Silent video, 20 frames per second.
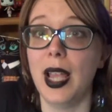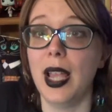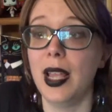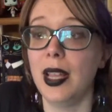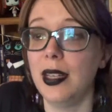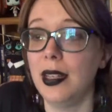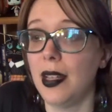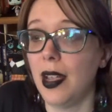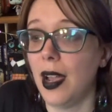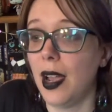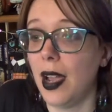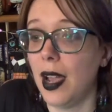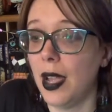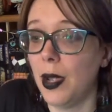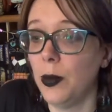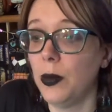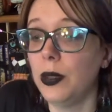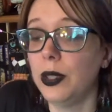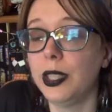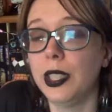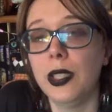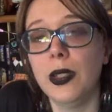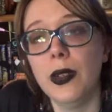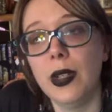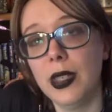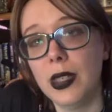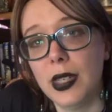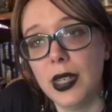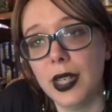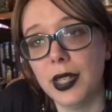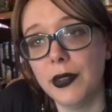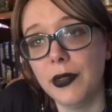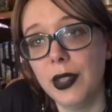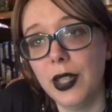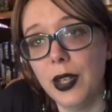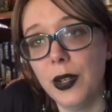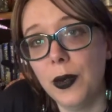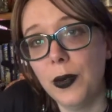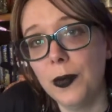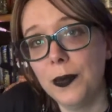and I will see you in the next
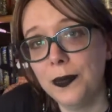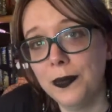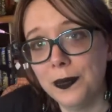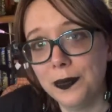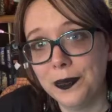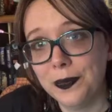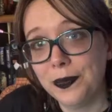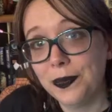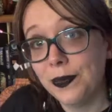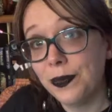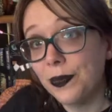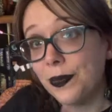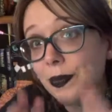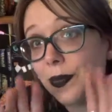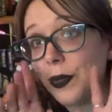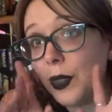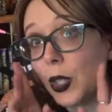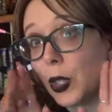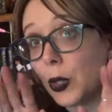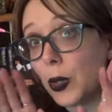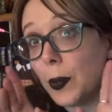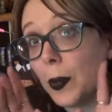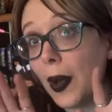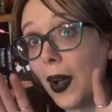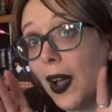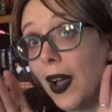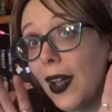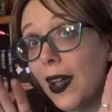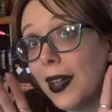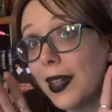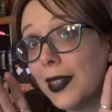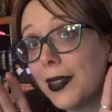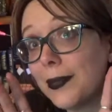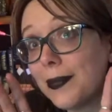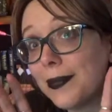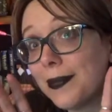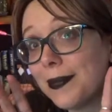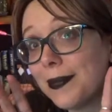video. Goodbye.